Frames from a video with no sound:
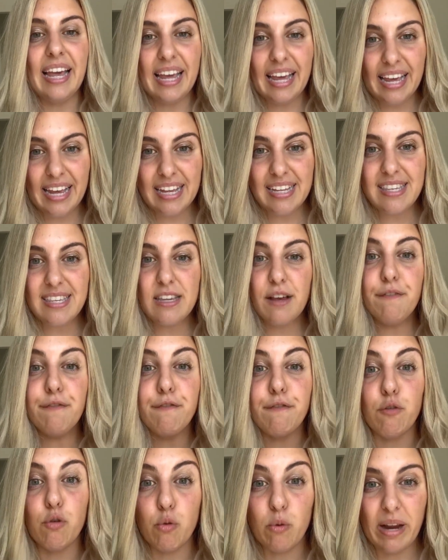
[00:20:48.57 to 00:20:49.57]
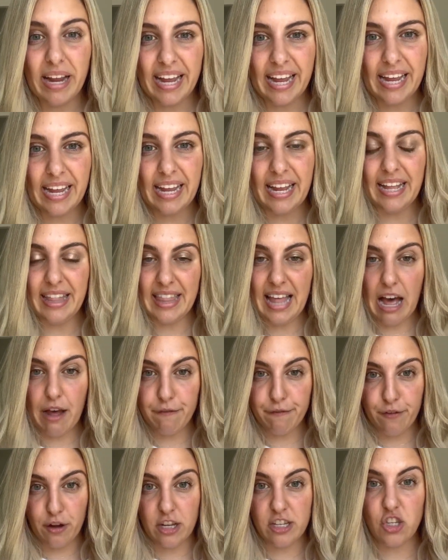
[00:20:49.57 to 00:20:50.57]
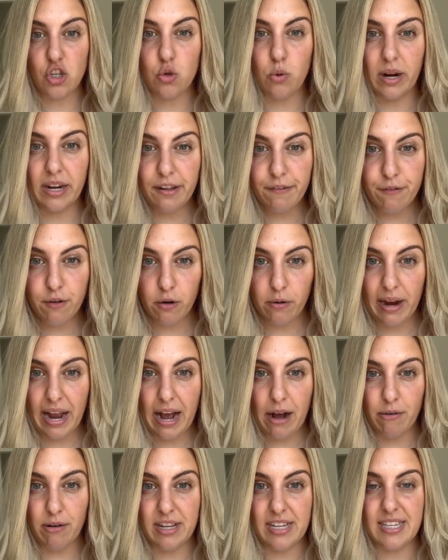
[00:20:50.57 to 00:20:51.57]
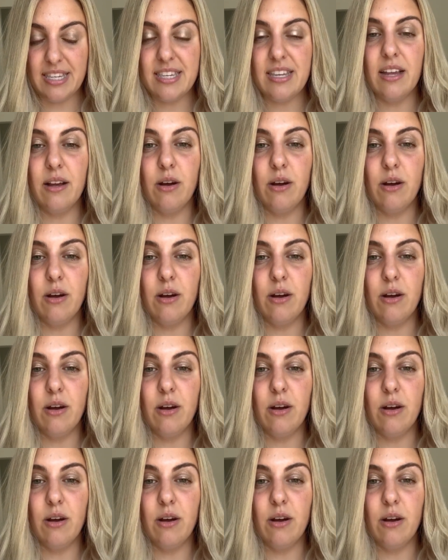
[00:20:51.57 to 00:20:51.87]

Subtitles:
is free in that first 24 hours